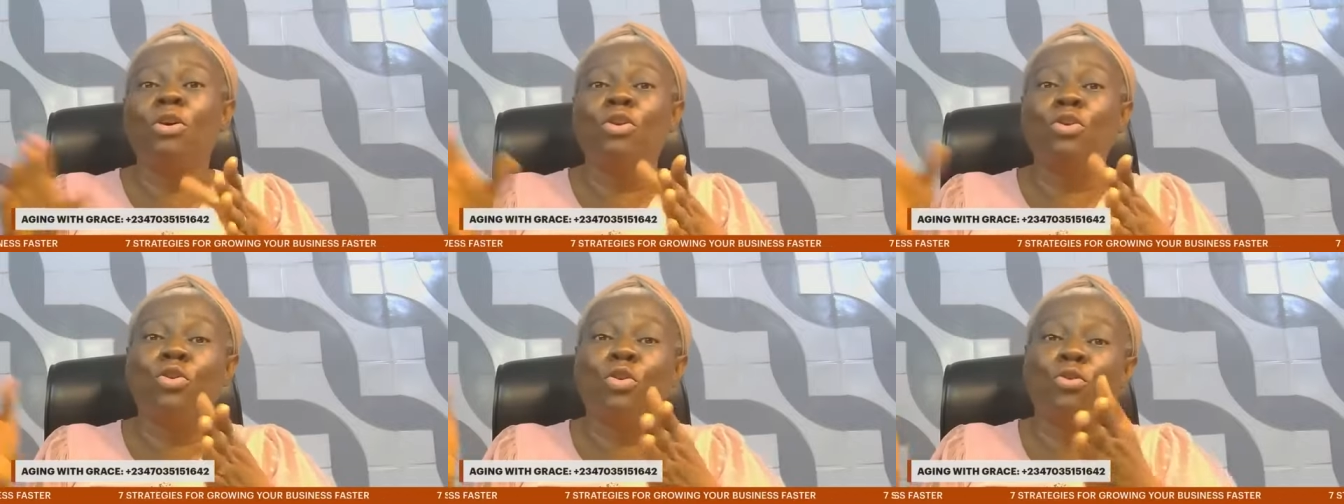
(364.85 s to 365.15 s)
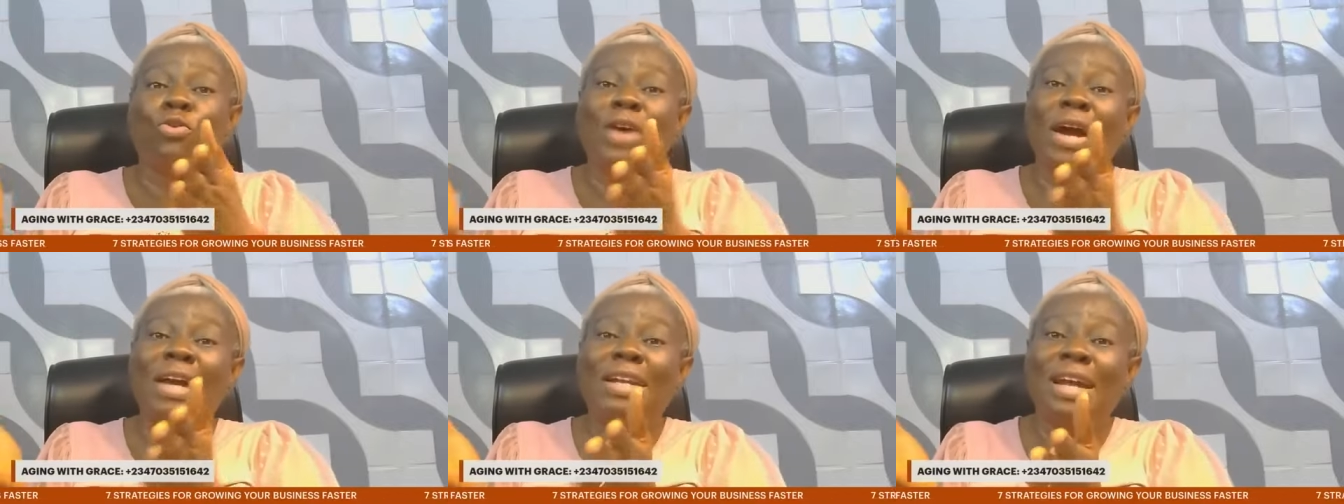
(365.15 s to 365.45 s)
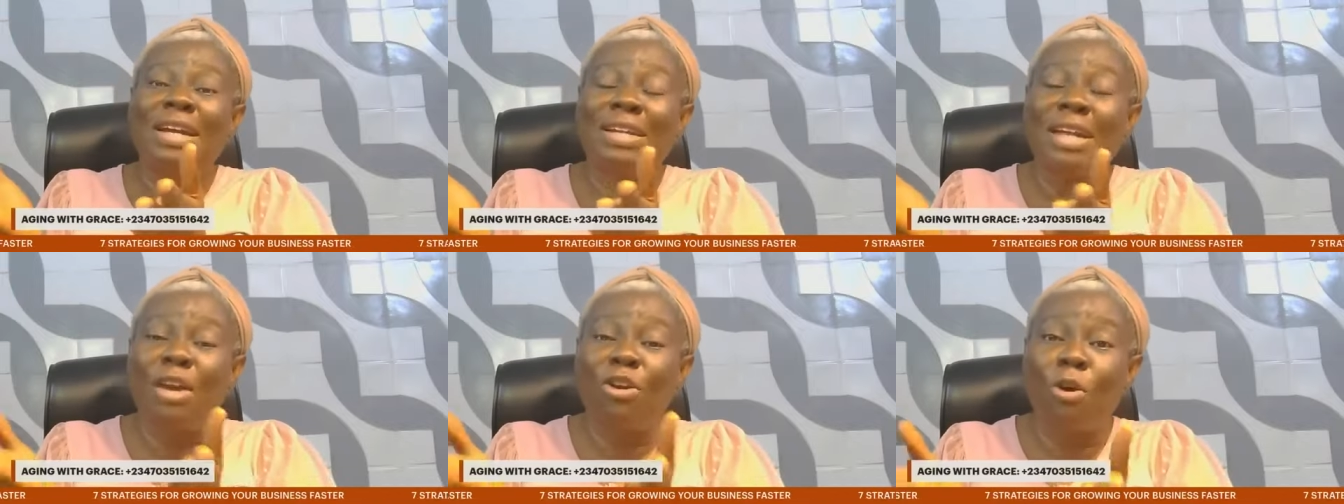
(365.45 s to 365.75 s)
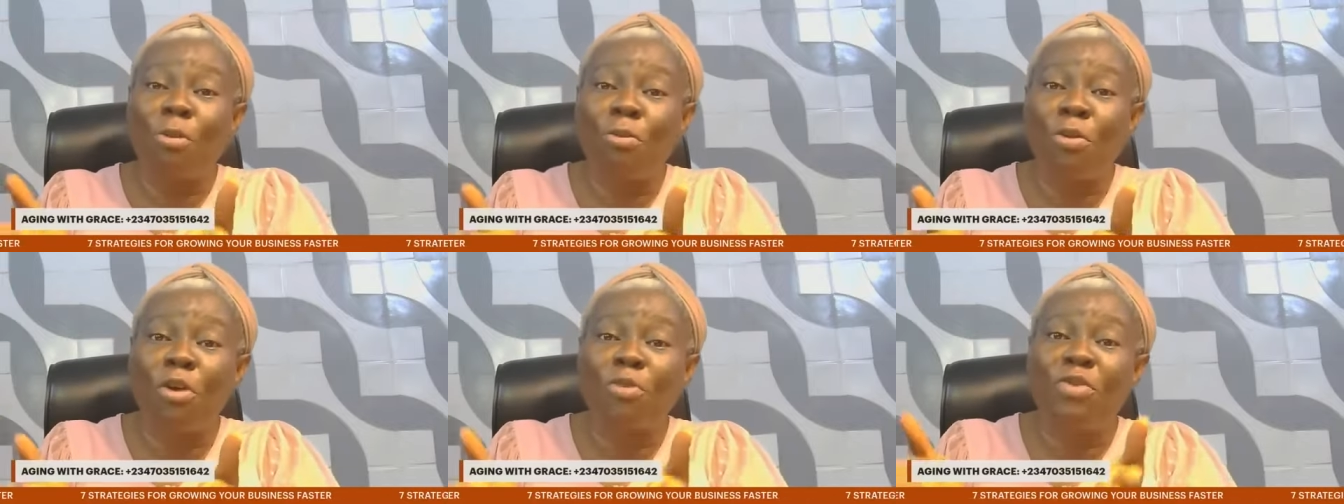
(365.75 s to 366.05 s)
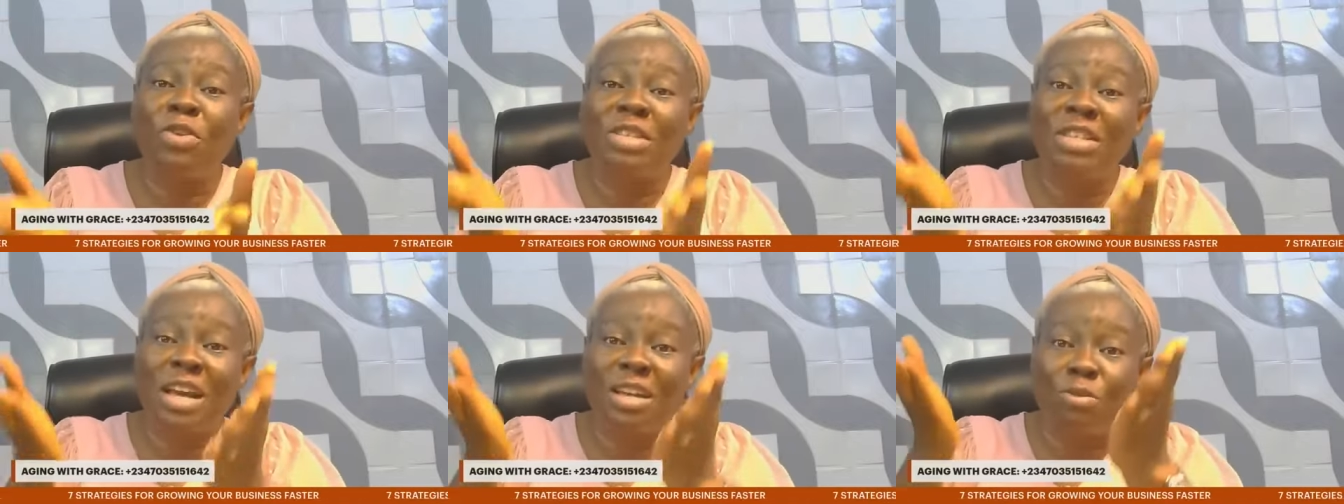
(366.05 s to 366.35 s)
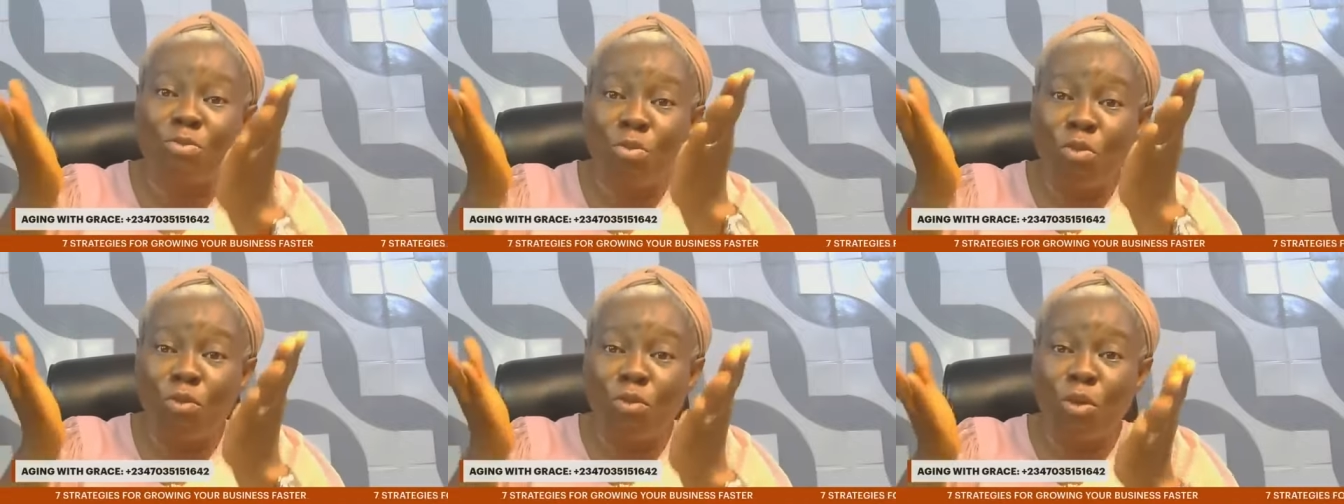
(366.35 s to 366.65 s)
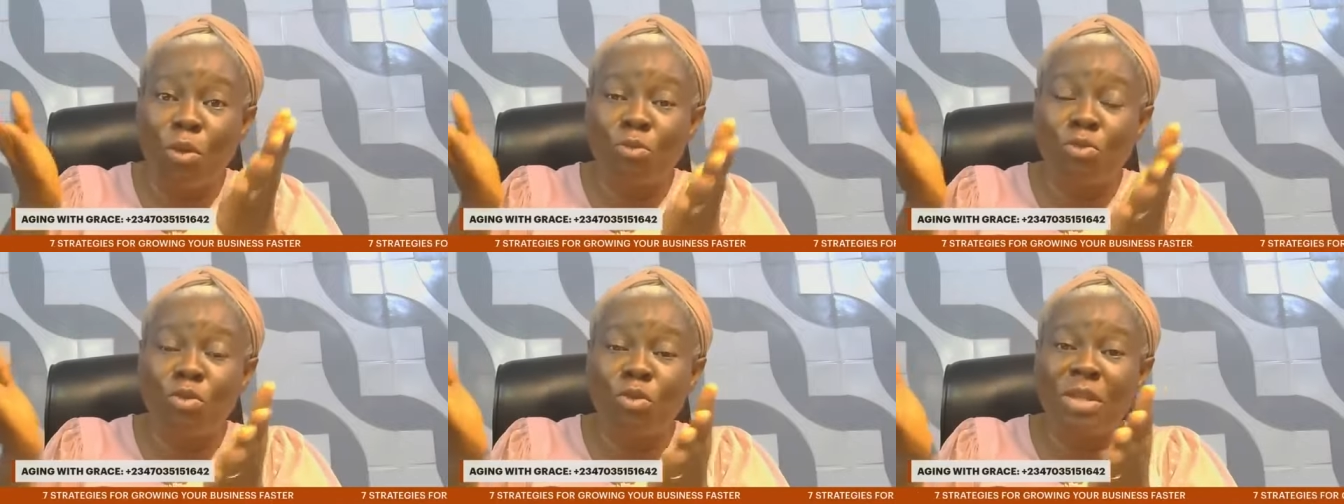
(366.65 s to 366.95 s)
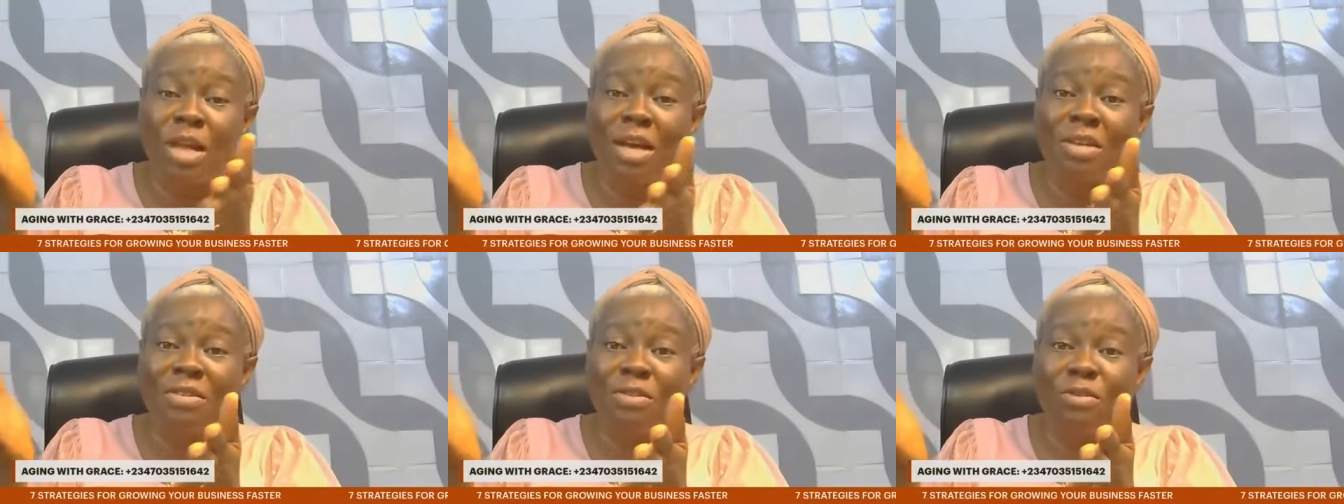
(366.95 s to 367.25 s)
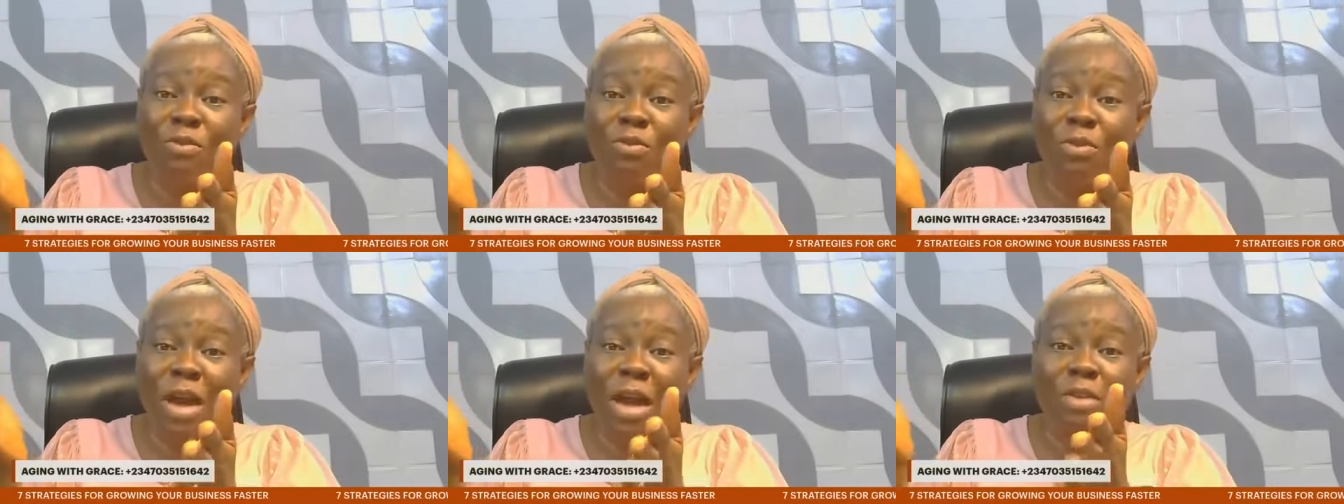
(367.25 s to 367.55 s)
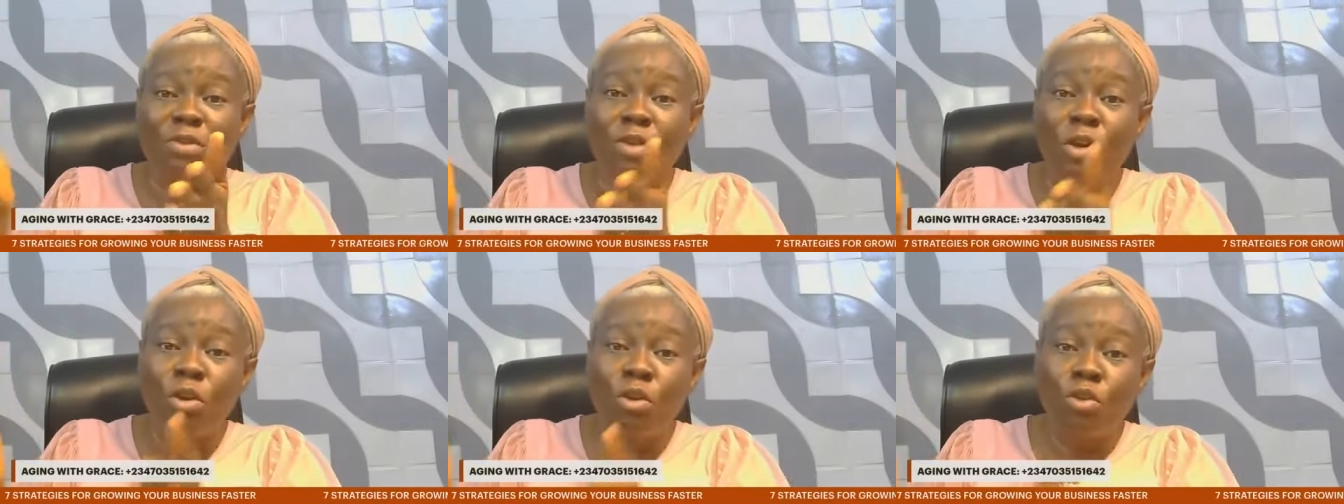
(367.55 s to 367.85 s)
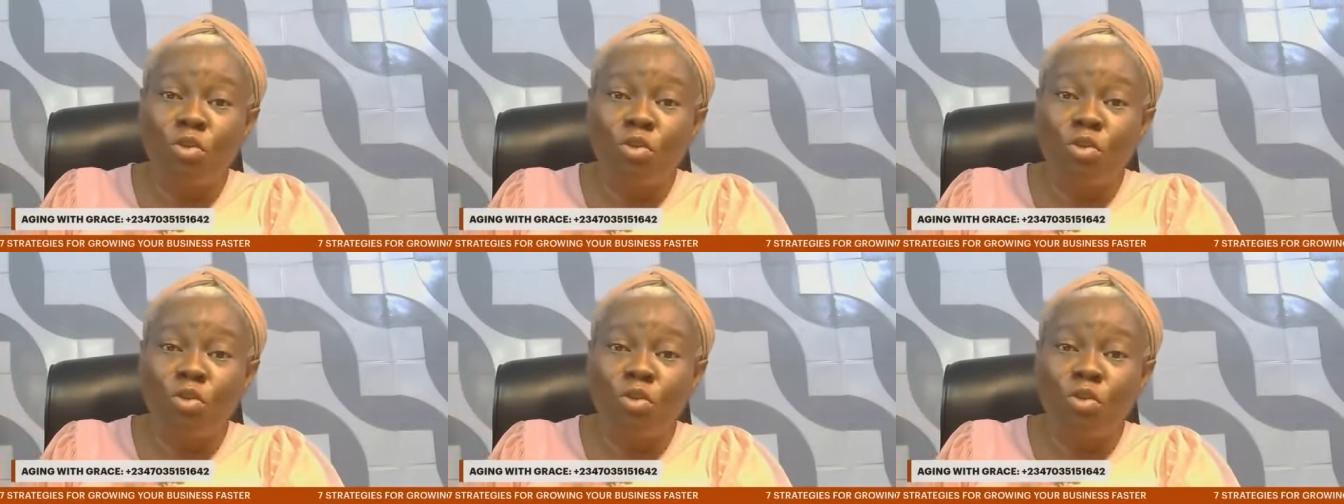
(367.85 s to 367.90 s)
you will find out that your profit has moved from 2005